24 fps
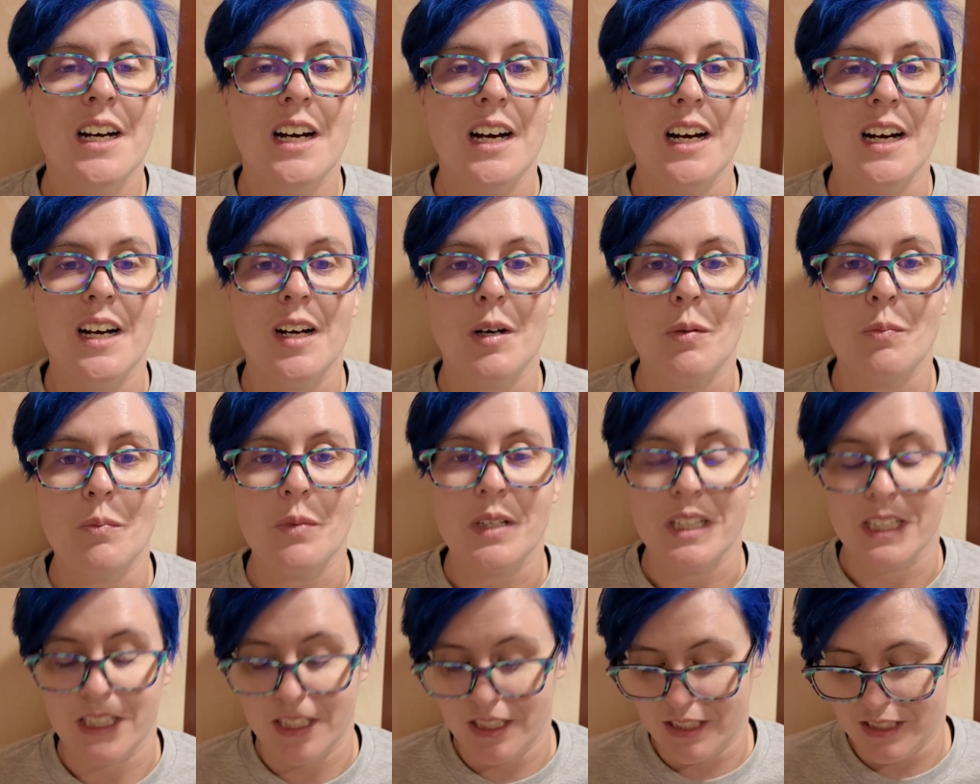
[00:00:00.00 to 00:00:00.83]
But
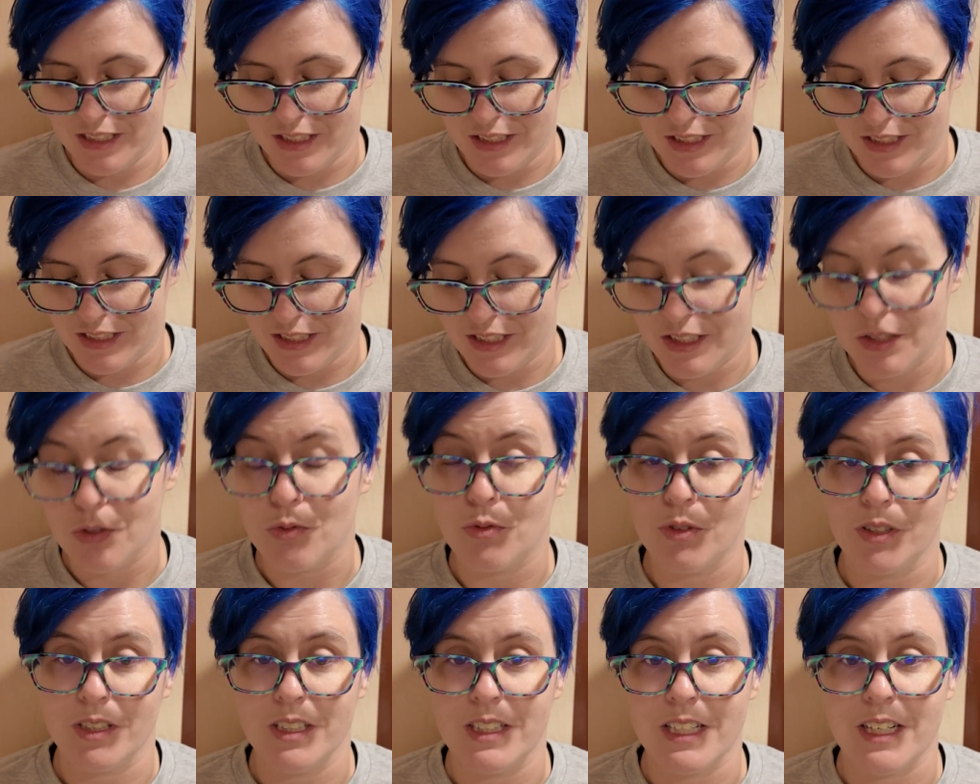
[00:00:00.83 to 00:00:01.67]
he's
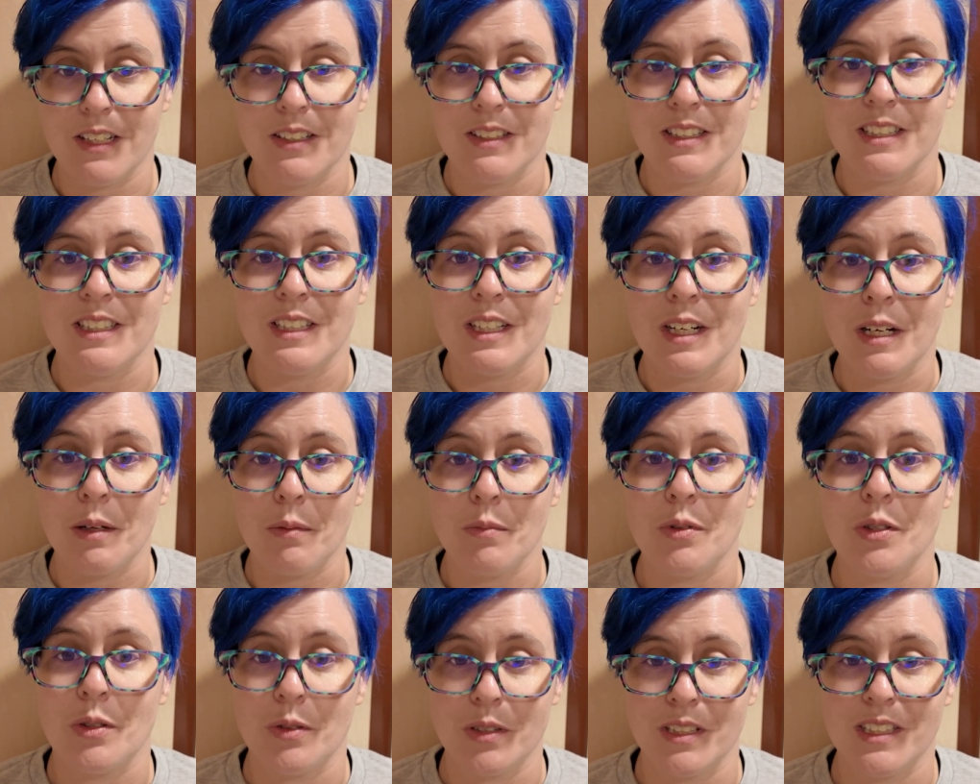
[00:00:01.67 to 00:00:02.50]
really talented. I'm
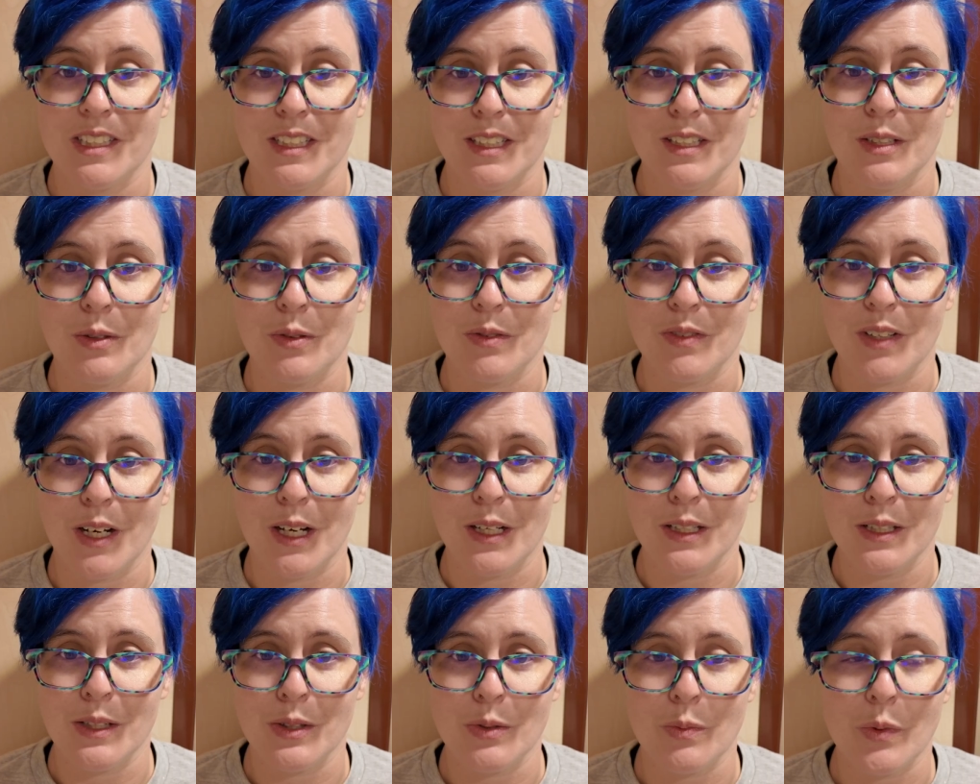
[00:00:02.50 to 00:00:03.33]
so excited to have
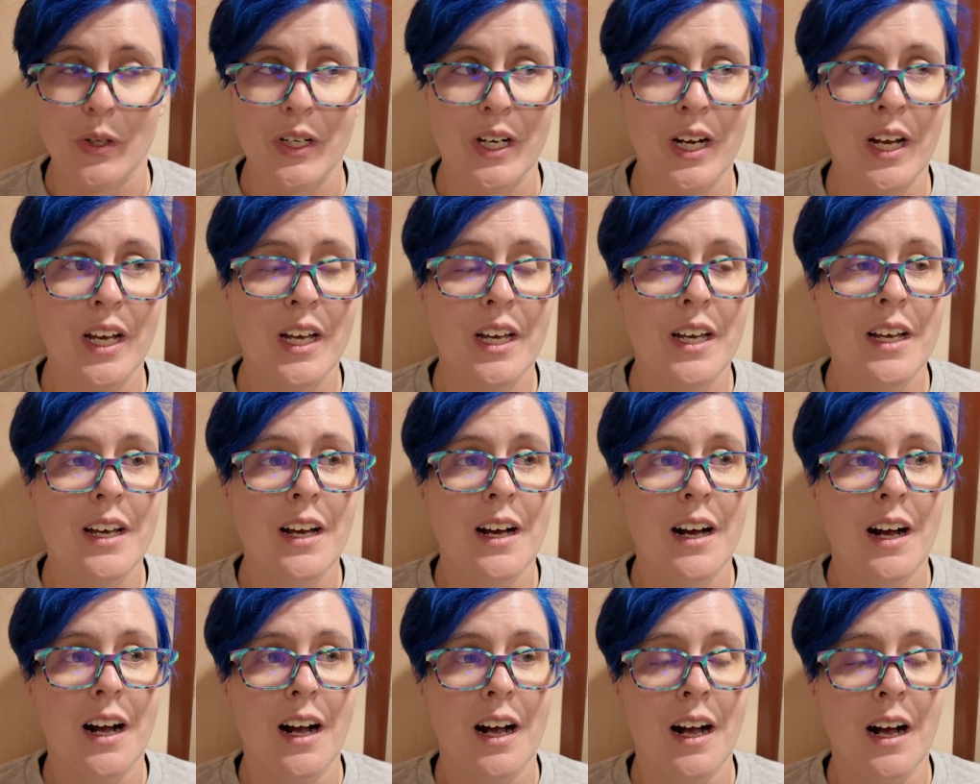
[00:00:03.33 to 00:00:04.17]
gotten his work.
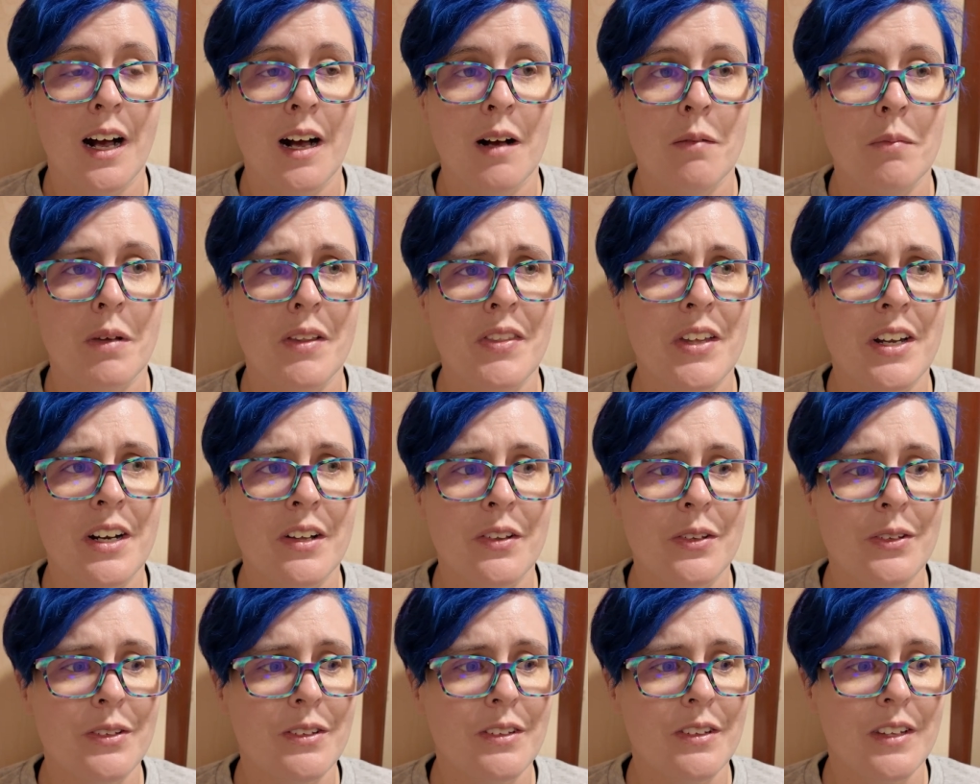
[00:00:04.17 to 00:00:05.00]
And then
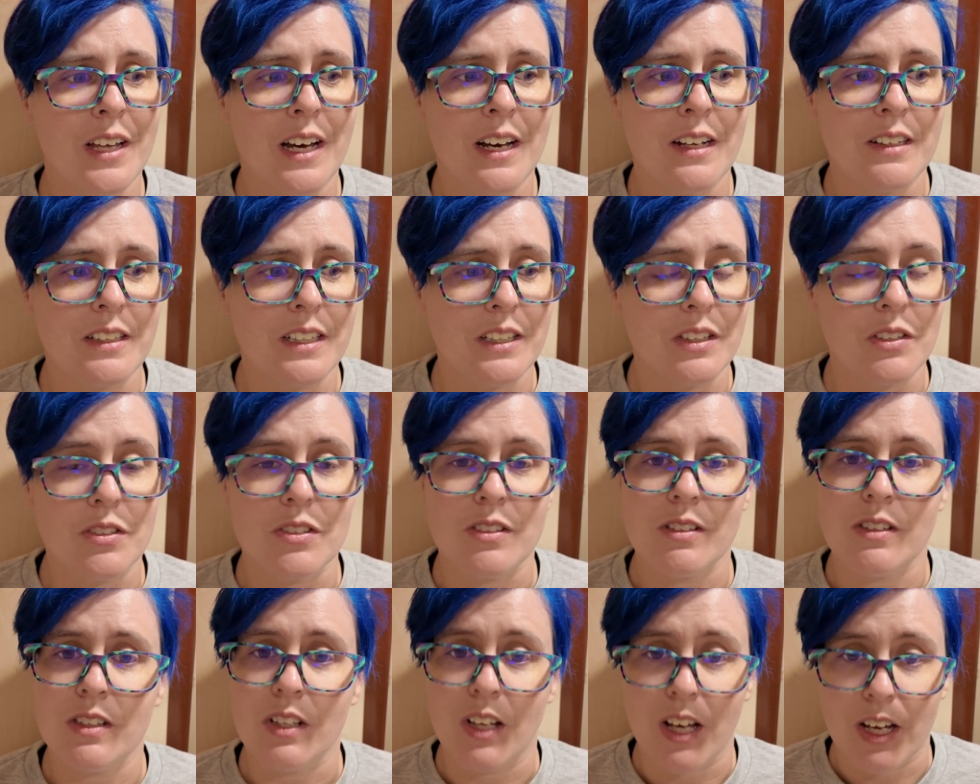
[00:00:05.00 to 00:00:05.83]
other than that, like there's
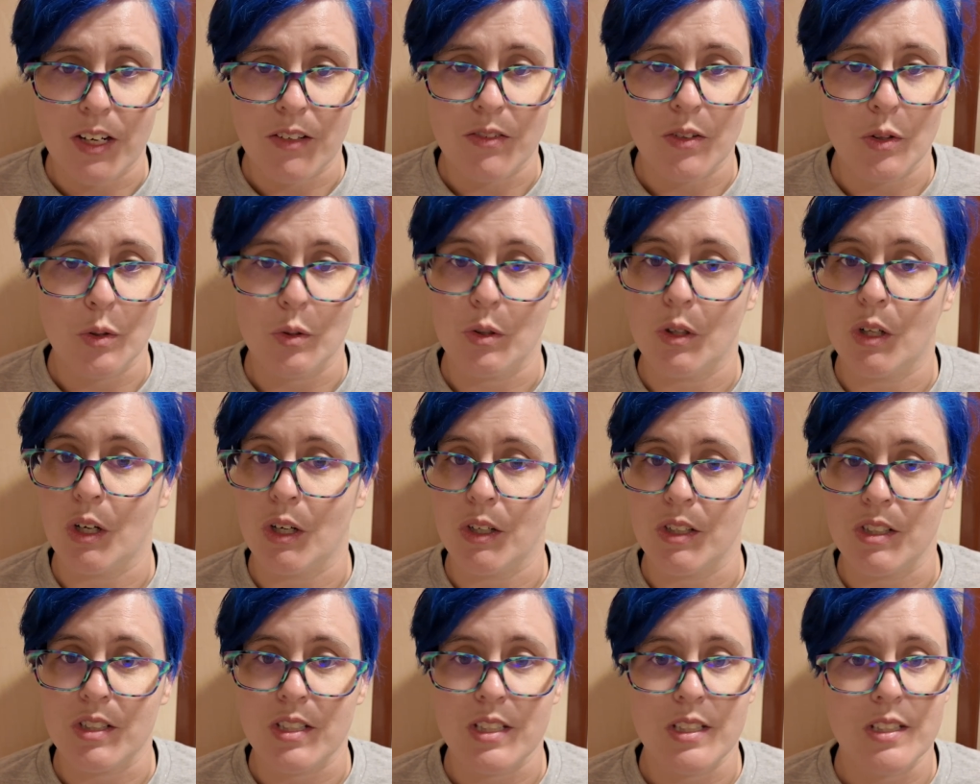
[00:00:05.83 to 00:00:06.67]
a lot of local
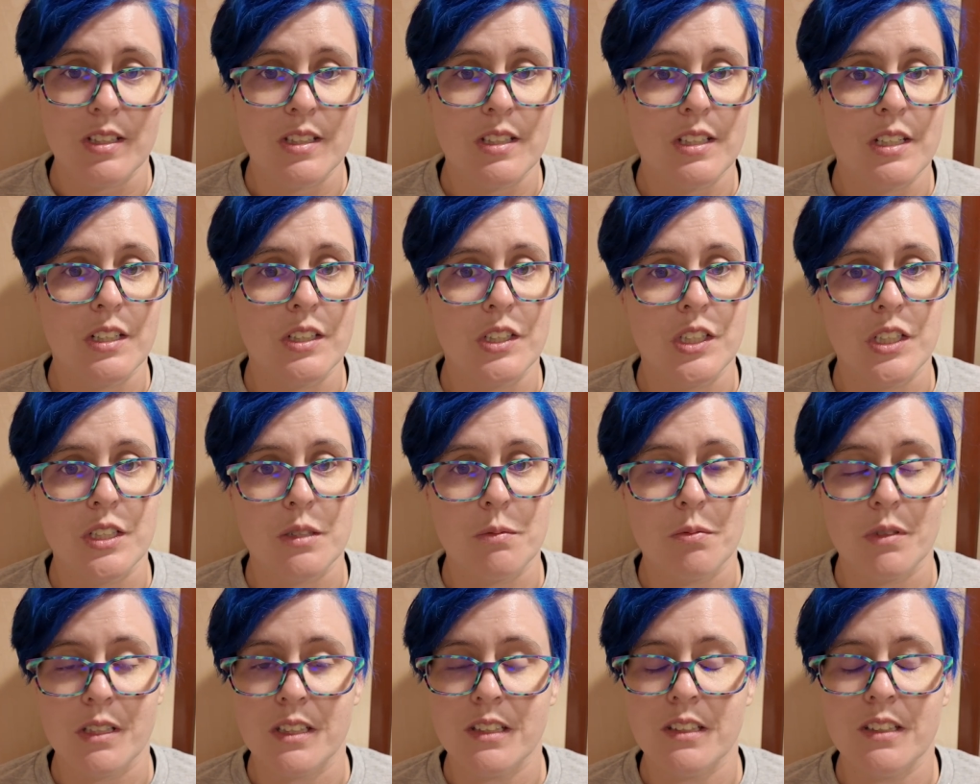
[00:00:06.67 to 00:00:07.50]
artisans that are just
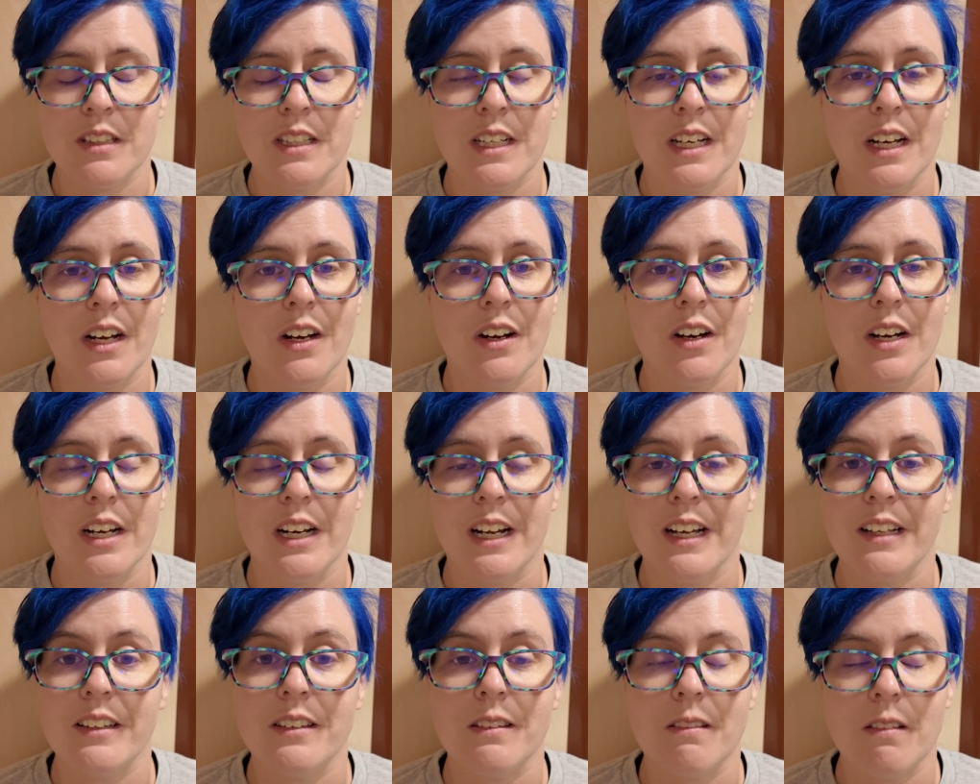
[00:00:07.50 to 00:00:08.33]
present there, and
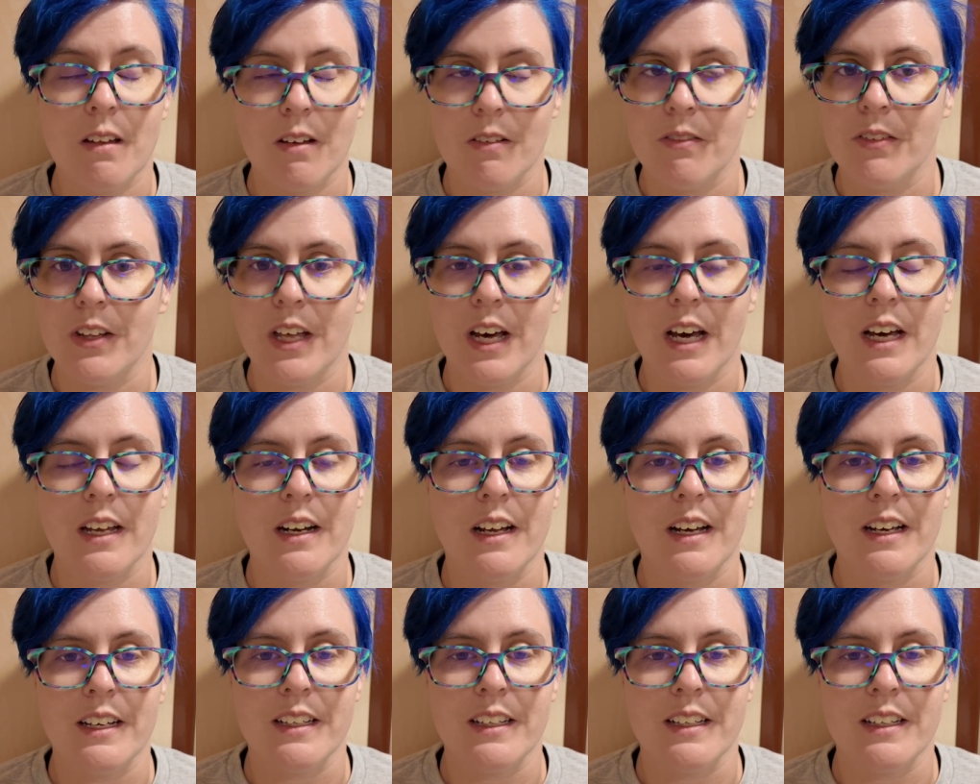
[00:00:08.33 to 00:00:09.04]
I love that.